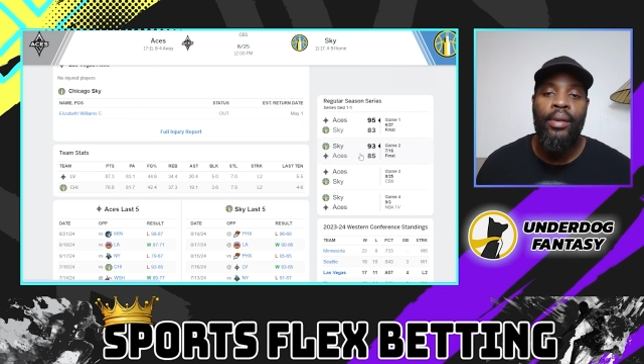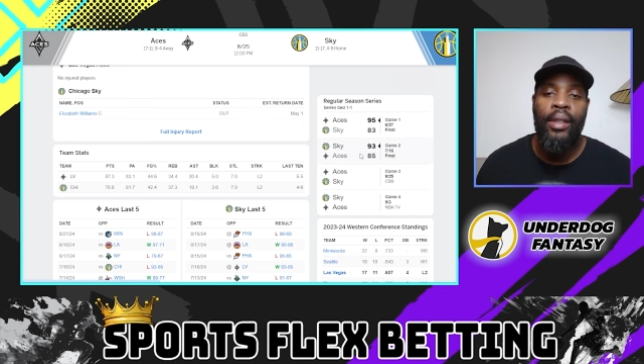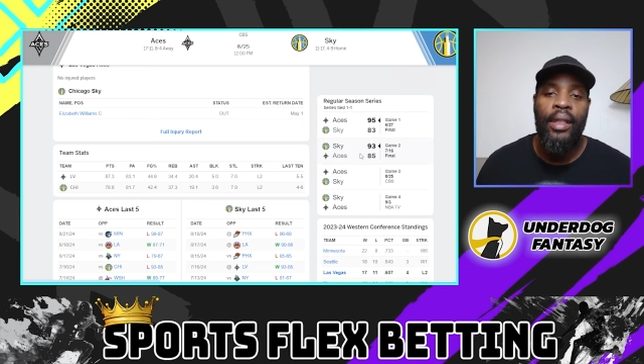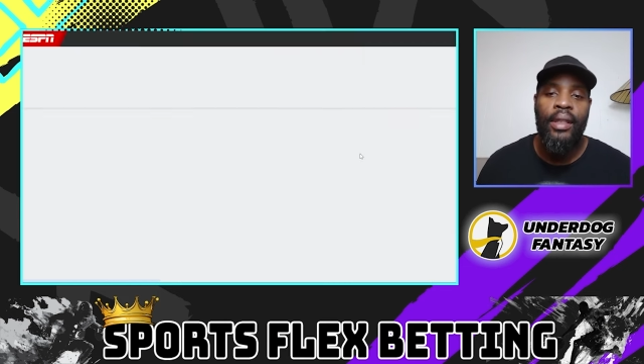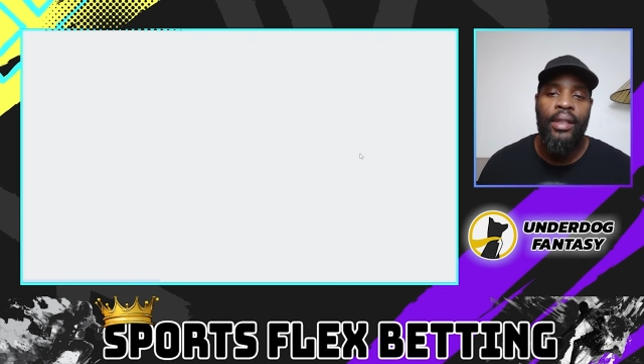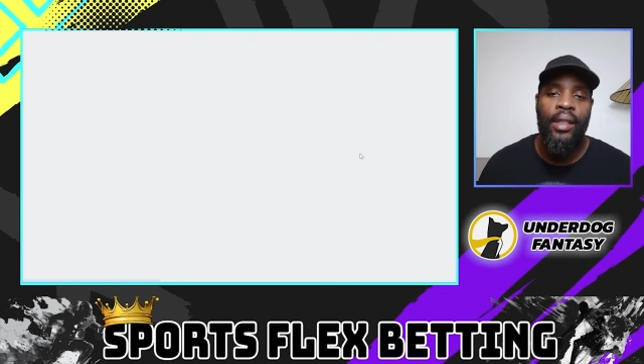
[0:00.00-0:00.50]
So
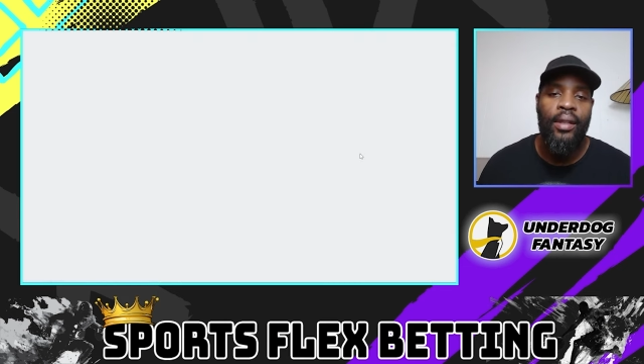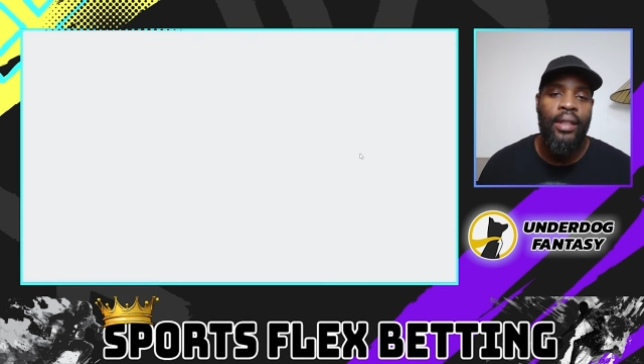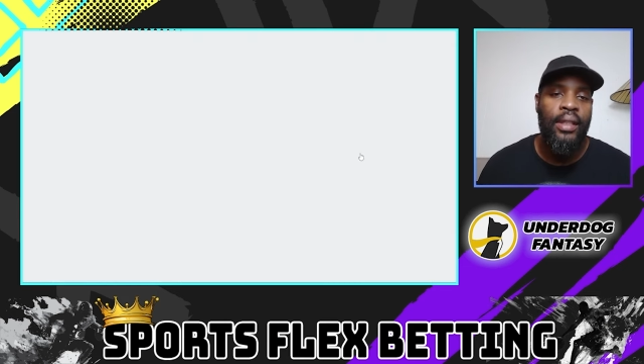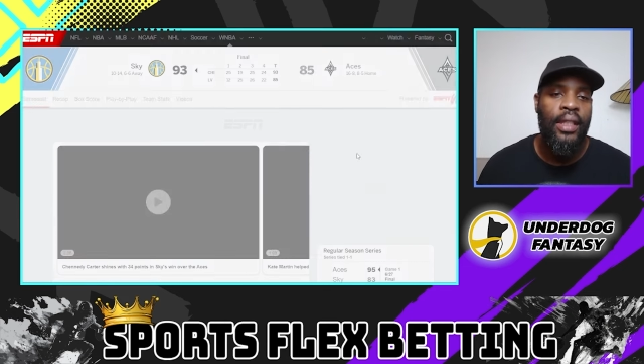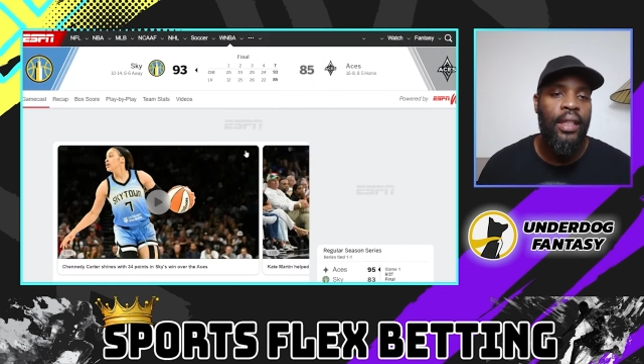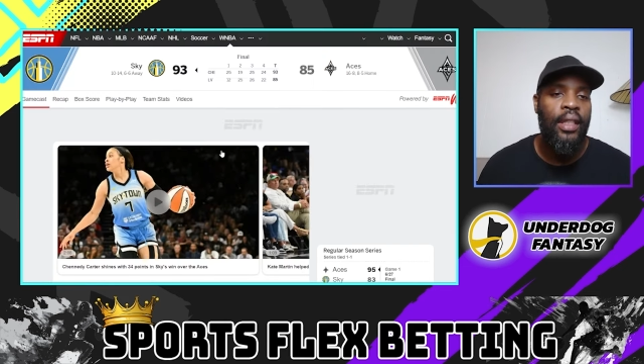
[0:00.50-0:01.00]
let's see on the
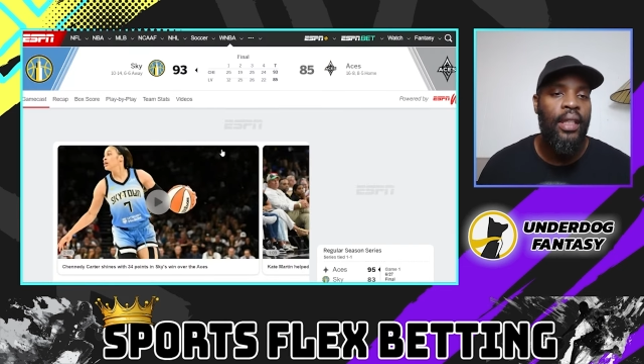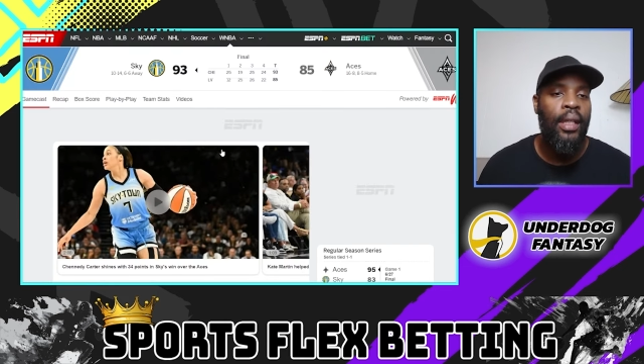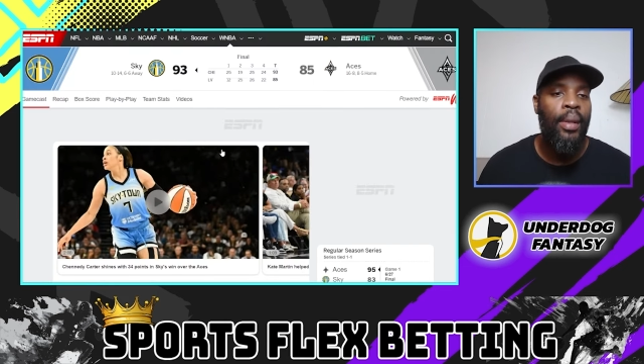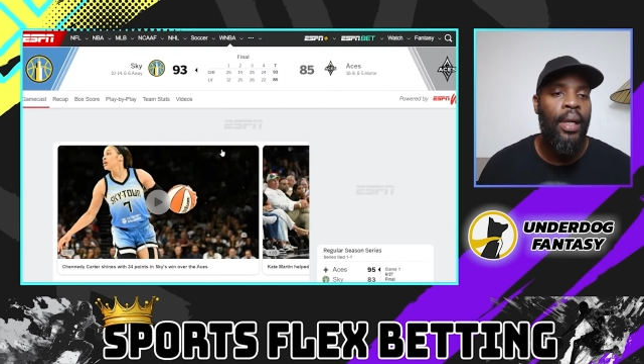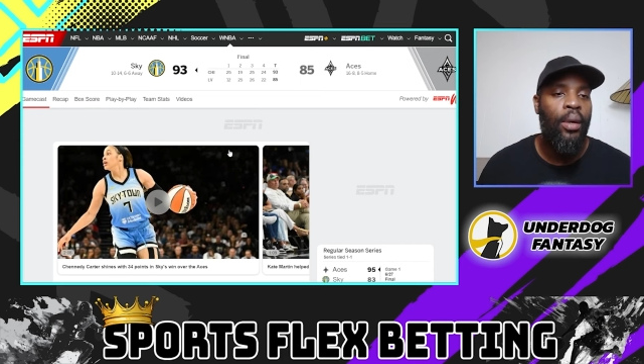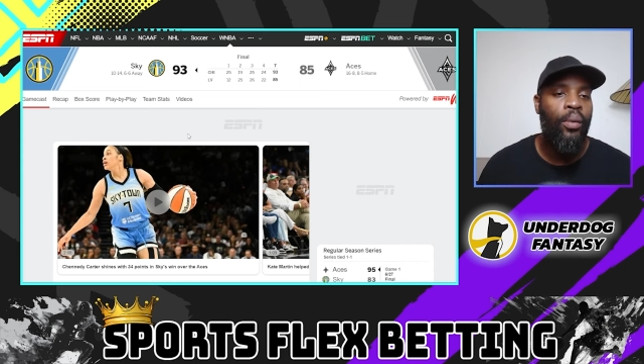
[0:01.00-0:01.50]
second
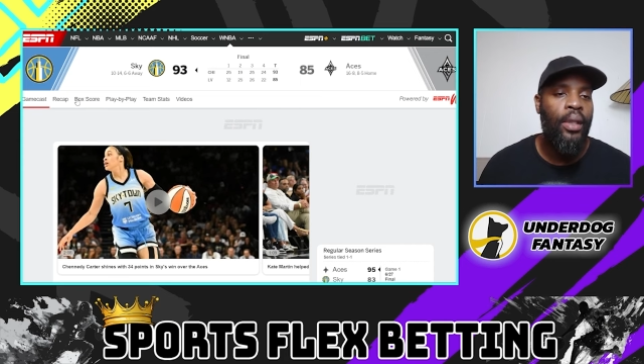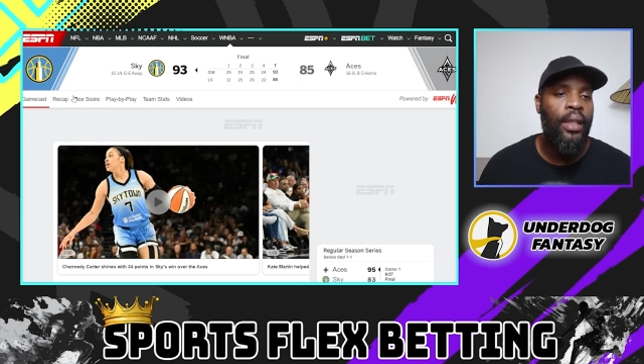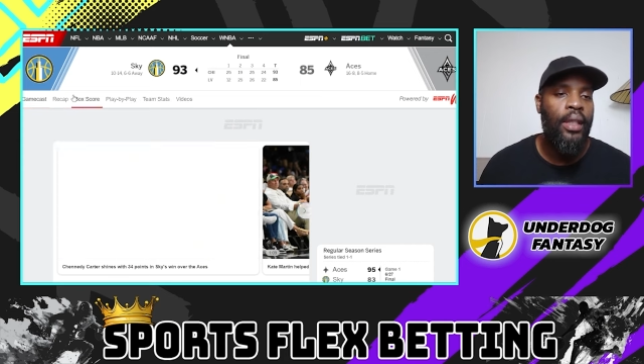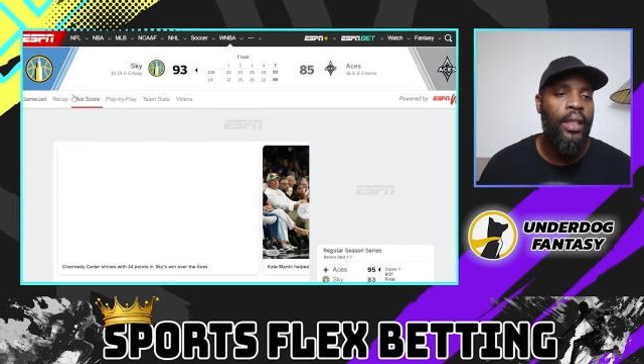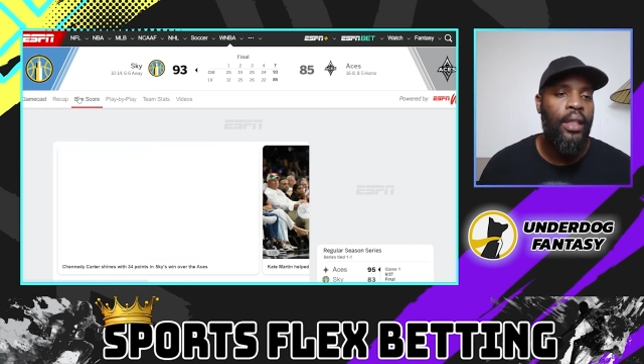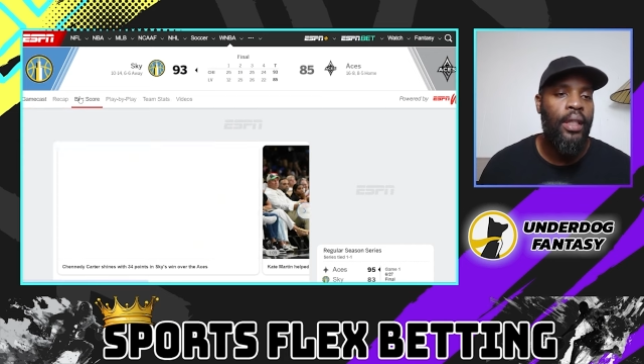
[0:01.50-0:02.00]
game how well
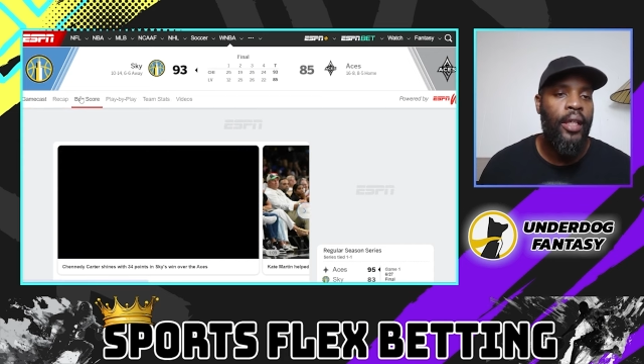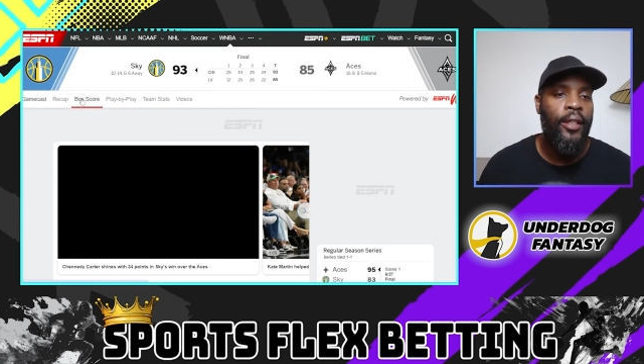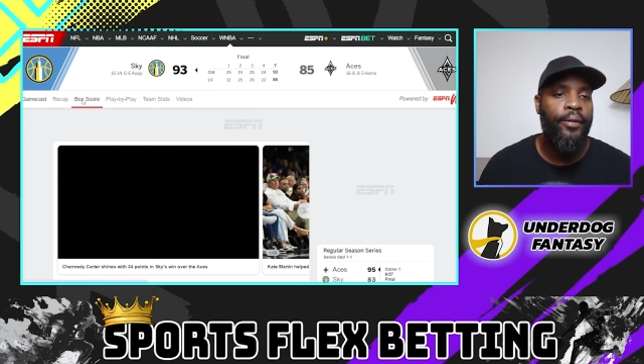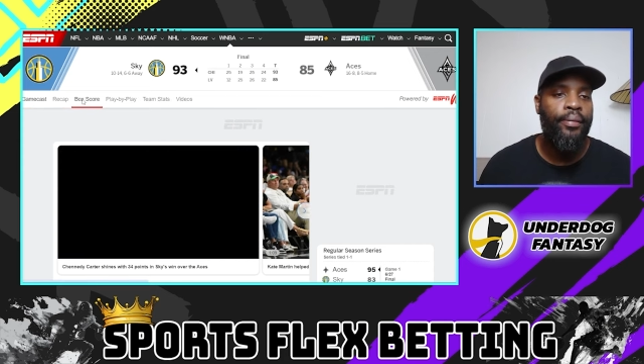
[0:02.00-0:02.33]
they did there.